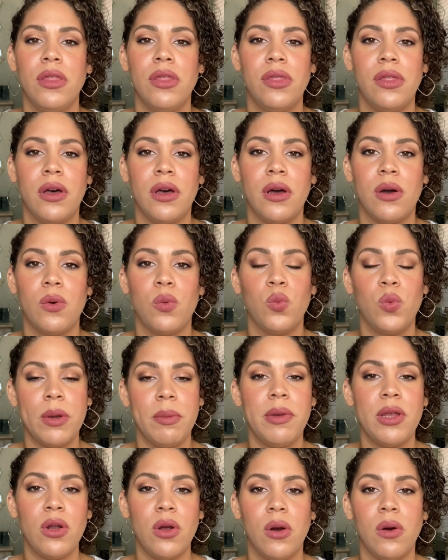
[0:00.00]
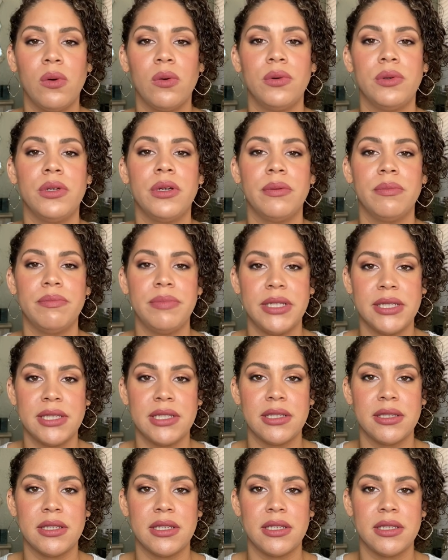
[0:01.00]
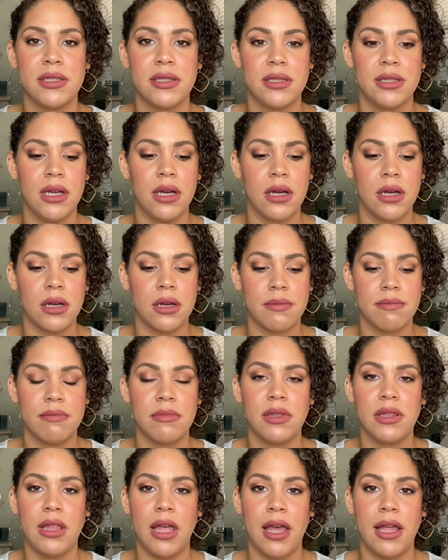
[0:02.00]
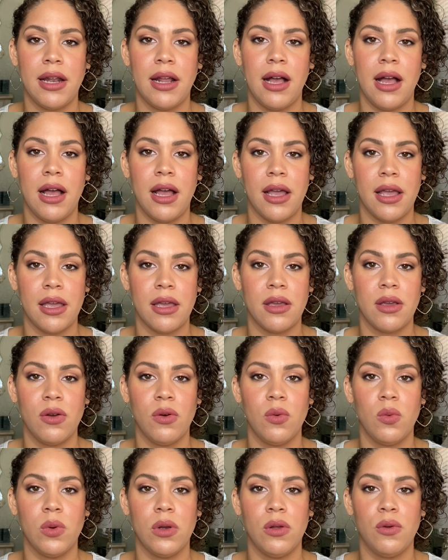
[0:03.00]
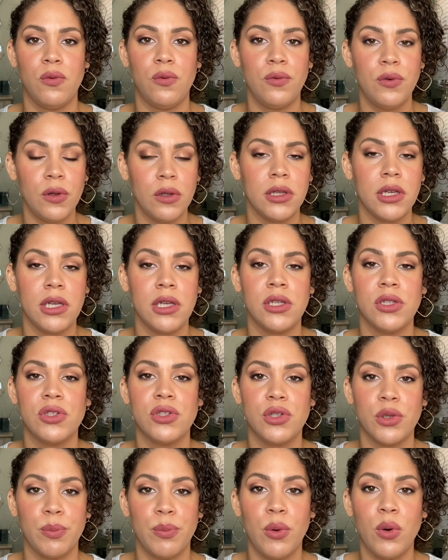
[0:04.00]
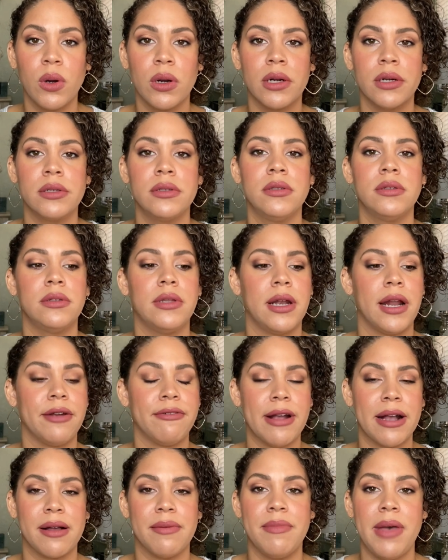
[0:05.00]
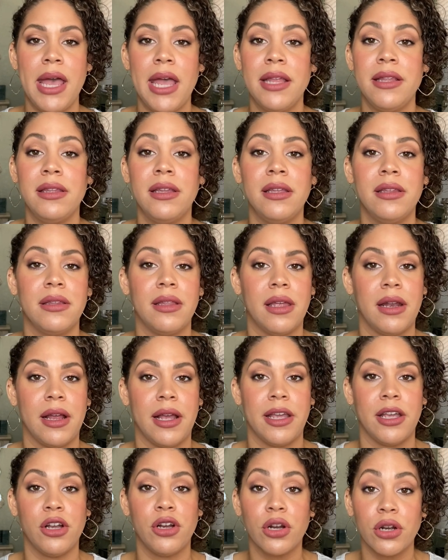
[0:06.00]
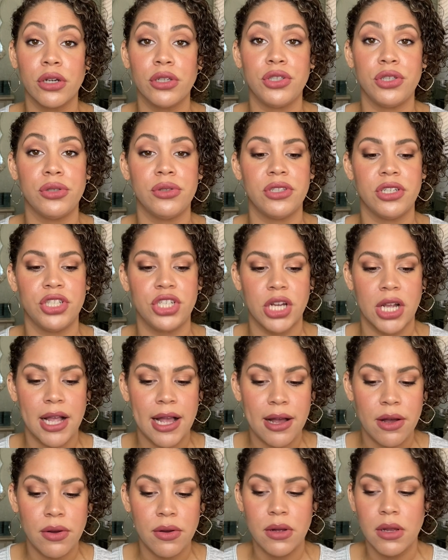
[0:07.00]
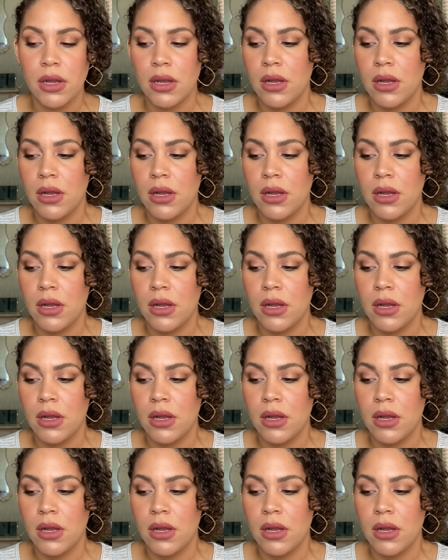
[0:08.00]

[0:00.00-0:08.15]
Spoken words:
the women-owned businesses that I will fully support, that I recommend, that I encourage you to check out.